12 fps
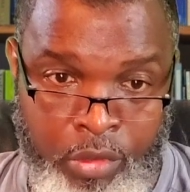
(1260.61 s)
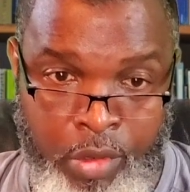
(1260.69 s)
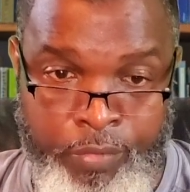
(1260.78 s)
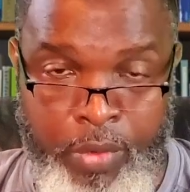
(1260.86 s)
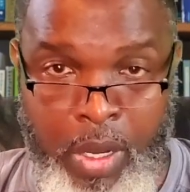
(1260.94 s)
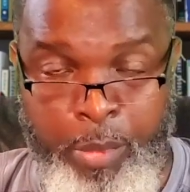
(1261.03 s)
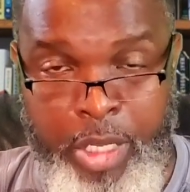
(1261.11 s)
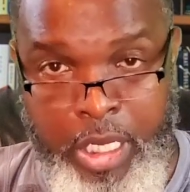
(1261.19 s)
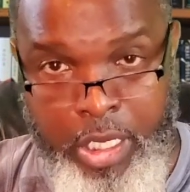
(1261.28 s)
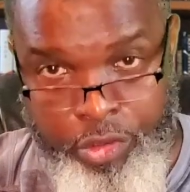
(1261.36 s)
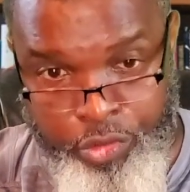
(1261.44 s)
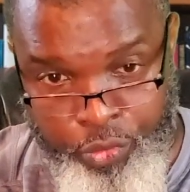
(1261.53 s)
or from a
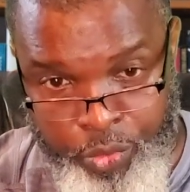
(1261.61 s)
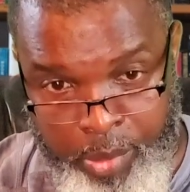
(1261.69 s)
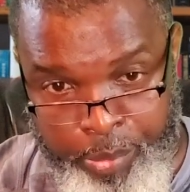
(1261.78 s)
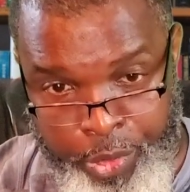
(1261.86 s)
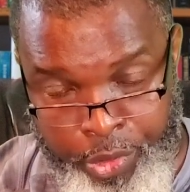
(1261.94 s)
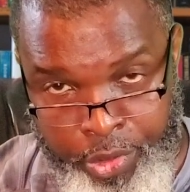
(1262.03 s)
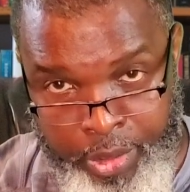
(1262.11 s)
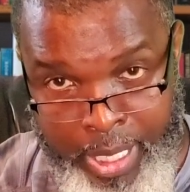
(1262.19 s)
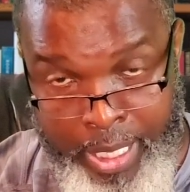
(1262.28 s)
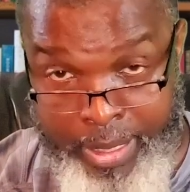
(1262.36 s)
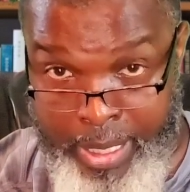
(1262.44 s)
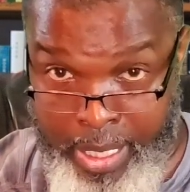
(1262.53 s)
history book
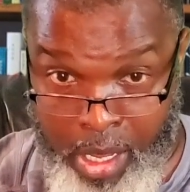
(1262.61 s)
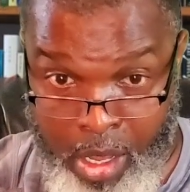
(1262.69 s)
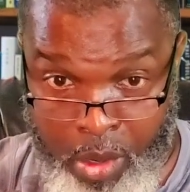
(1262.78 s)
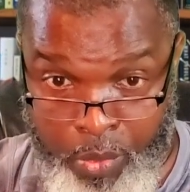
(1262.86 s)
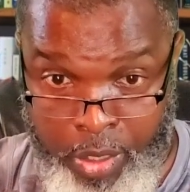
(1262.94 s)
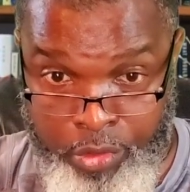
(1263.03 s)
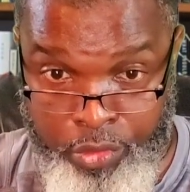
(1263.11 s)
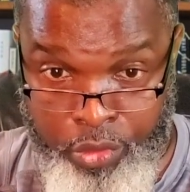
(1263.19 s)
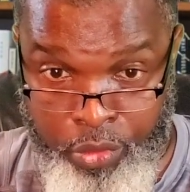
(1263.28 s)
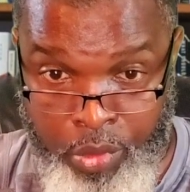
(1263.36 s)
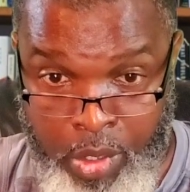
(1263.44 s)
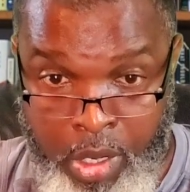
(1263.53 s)
like they always
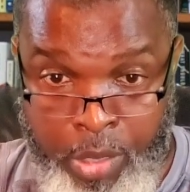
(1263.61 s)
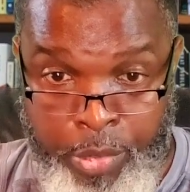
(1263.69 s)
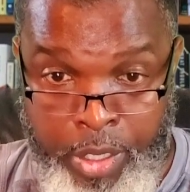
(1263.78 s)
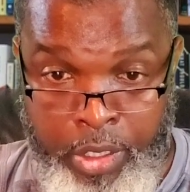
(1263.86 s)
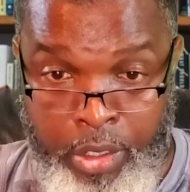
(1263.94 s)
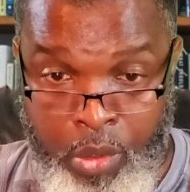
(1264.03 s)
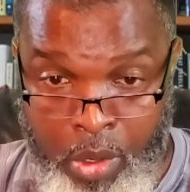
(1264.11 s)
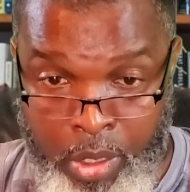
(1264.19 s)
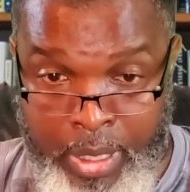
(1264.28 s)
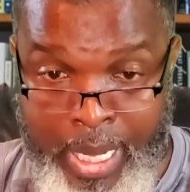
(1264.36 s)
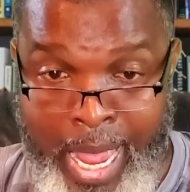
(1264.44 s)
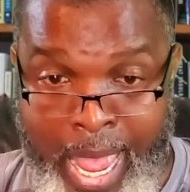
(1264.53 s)
do, but
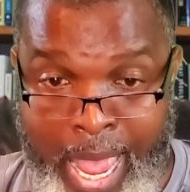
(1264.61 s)
according to